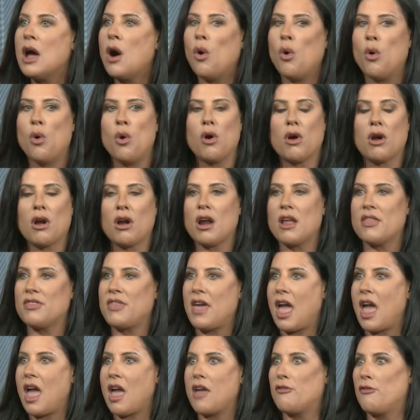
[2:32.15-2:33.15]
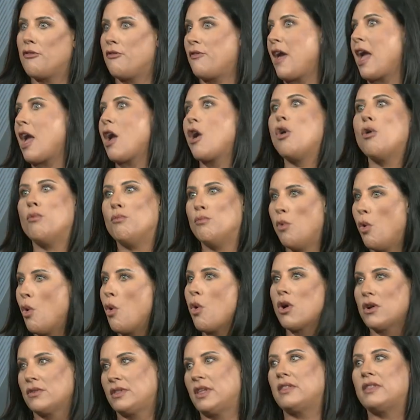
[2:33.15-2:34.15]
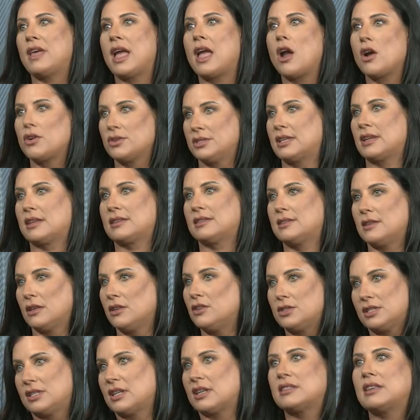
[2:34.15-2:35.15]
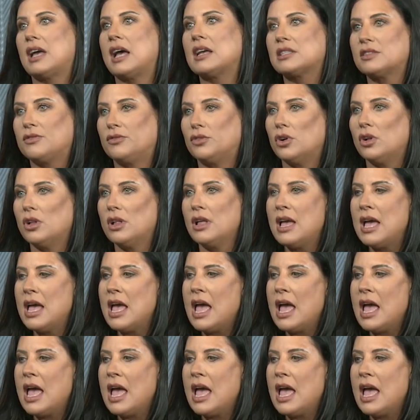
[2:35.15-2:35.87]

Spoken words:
or they fail more than they are successful.